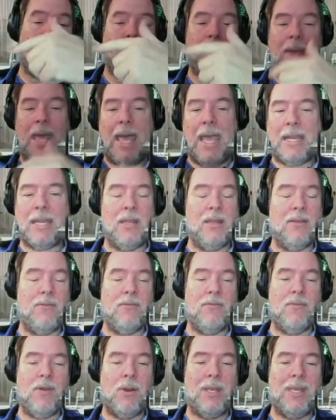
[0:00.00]
back in the
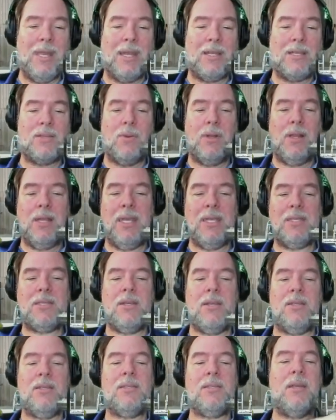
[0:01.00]
very next release
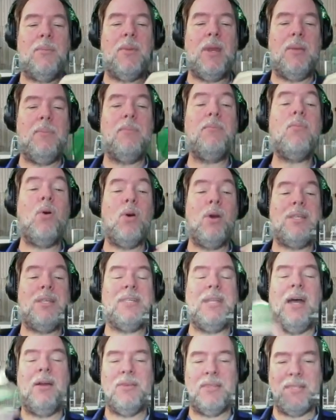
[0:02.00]
because somebody points
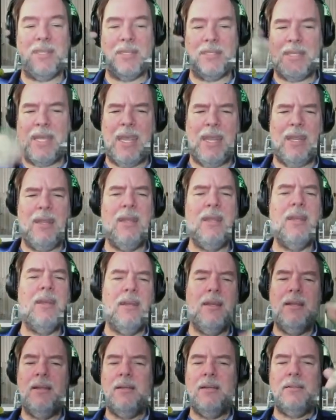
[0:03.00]
it out and says, hey,
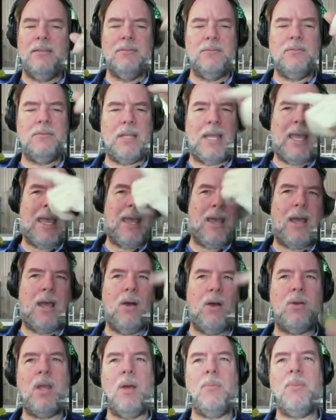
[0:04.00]

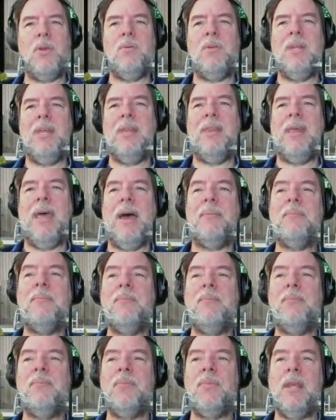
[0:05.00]
how come you did that?
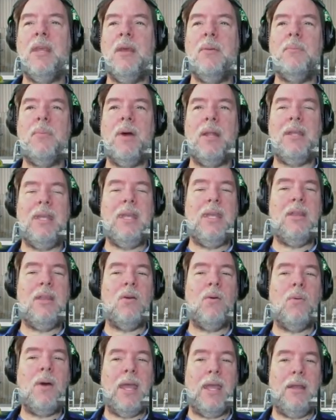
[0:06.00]
But
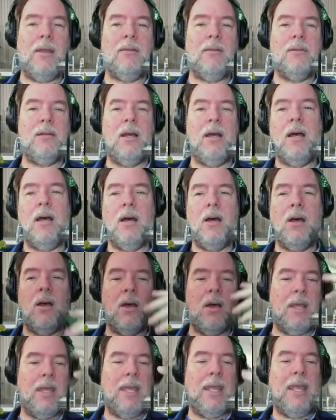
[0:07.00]
either way,
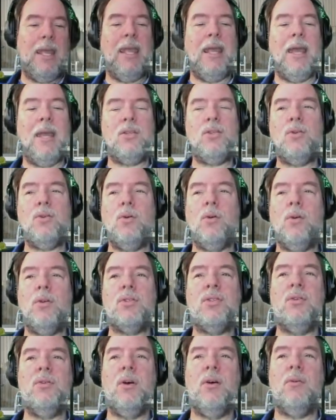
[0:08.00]
AI
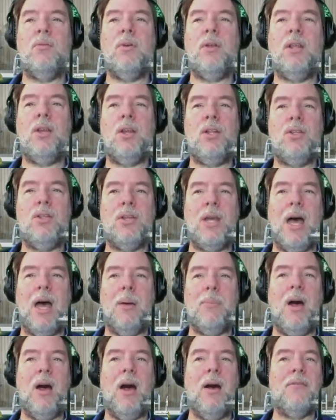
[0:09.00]
tools do a really good
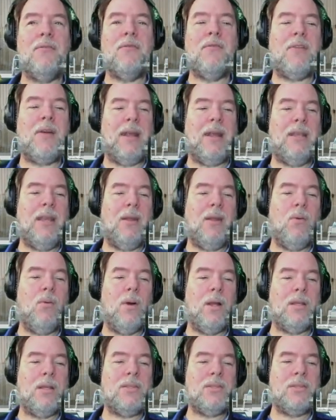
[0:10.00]
job of finding
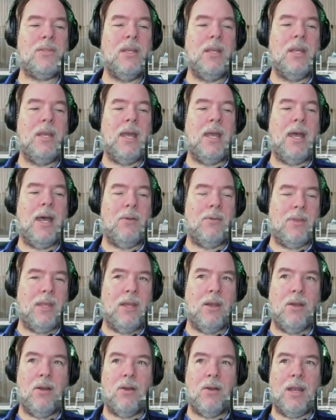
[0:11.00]
what's out
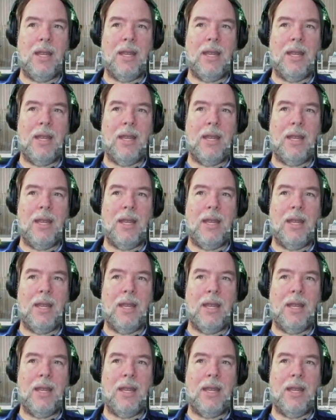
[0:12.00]
there